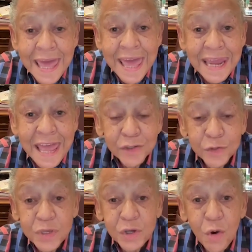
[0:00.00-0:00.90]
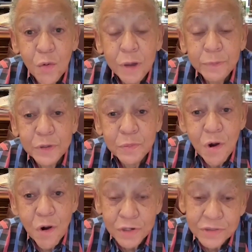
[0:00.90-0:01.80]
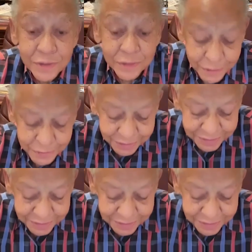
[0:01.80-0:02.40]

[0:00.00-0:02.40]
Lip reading: And as we go up to Mars, there's a